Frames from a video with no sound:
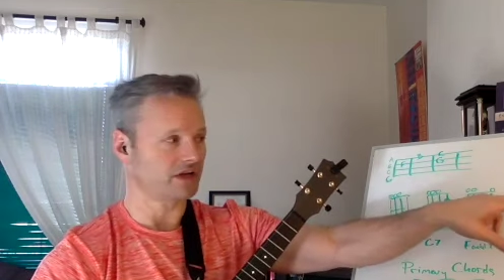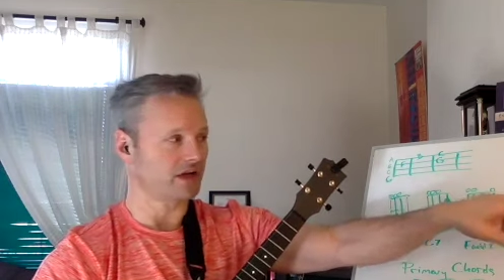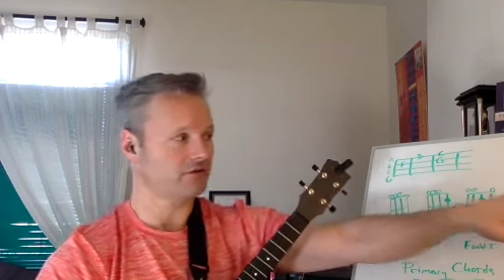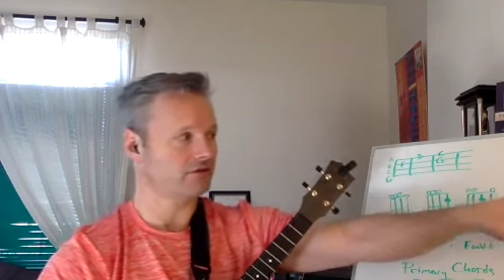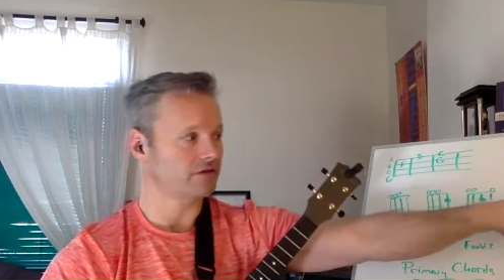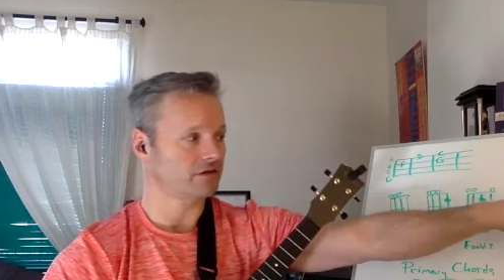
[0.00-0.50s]

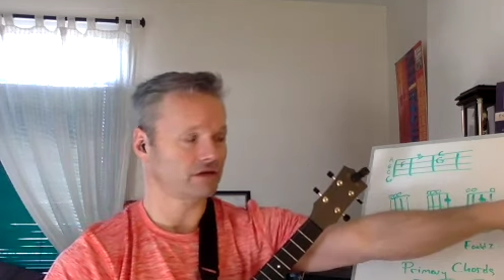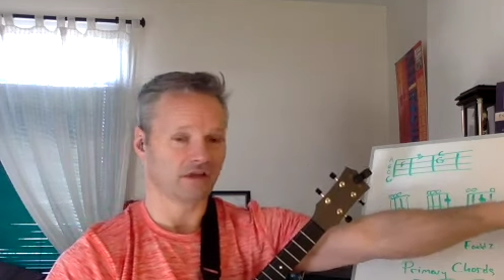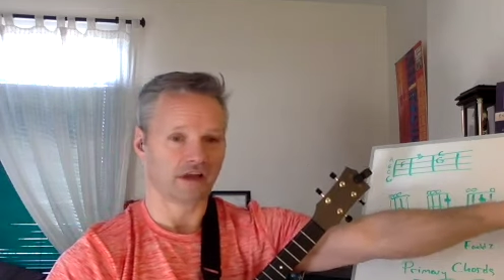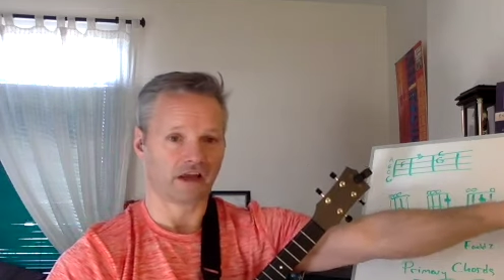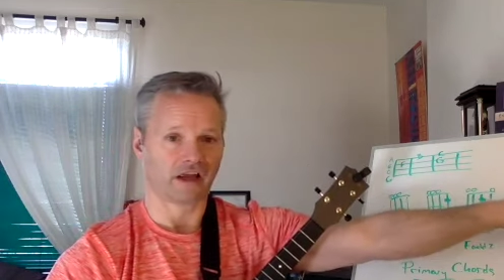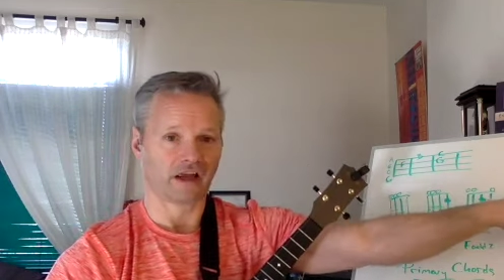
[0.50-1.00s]
F
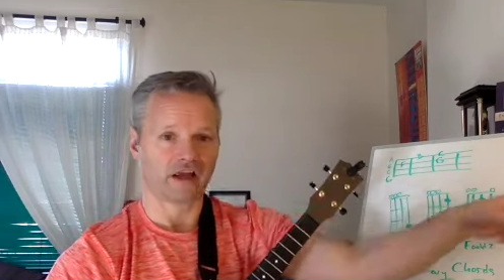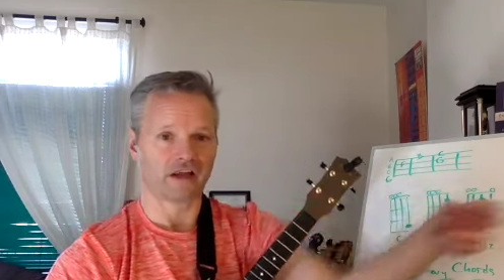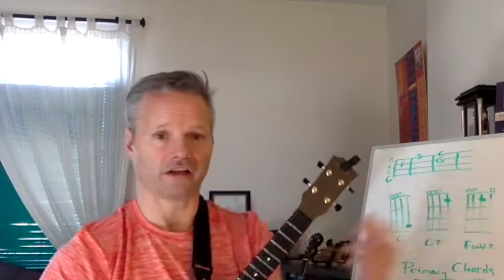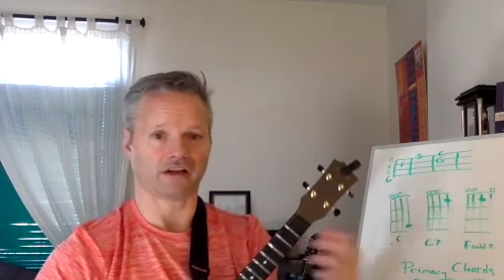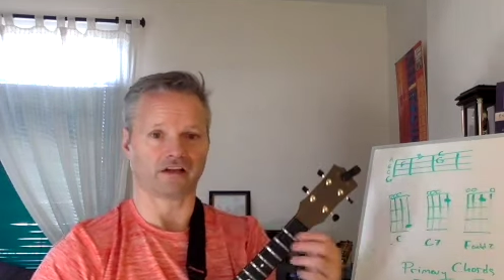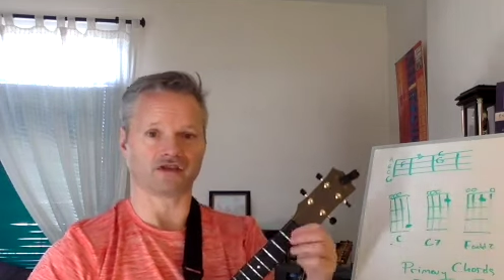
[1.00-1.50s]

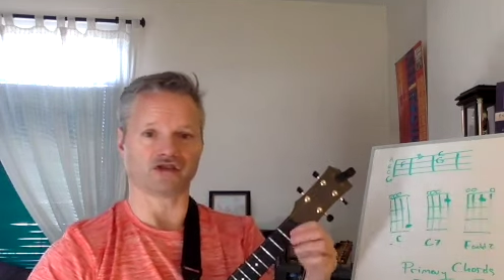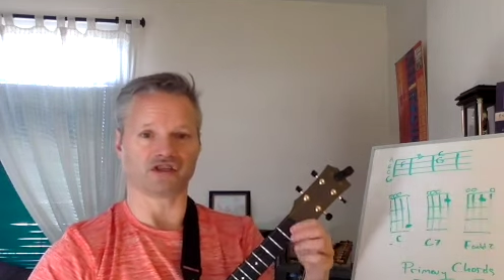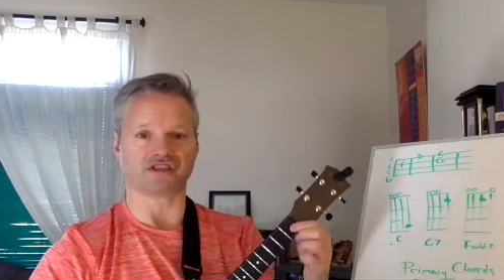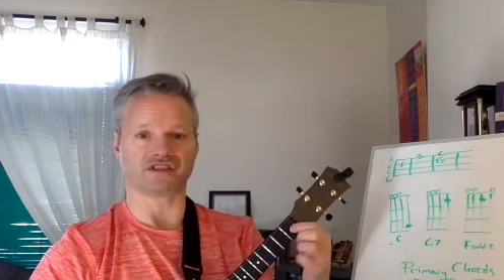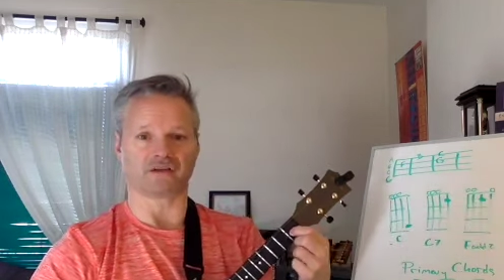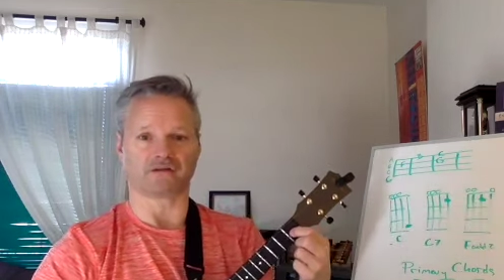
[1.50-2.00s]
and in a
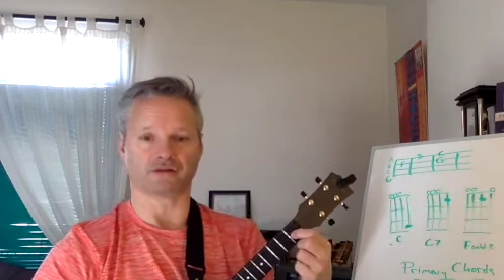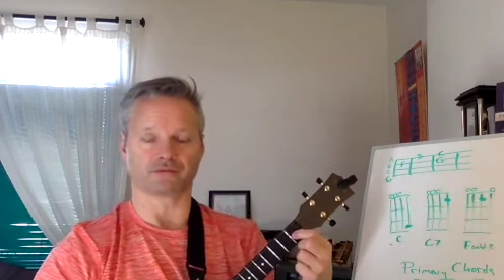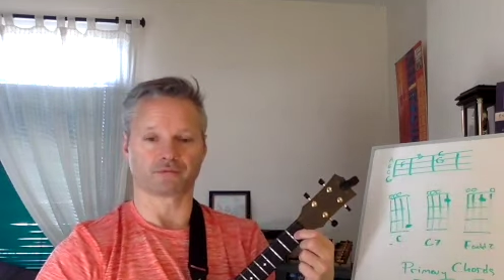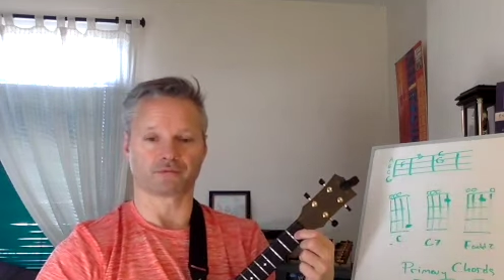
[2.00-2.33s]
G7.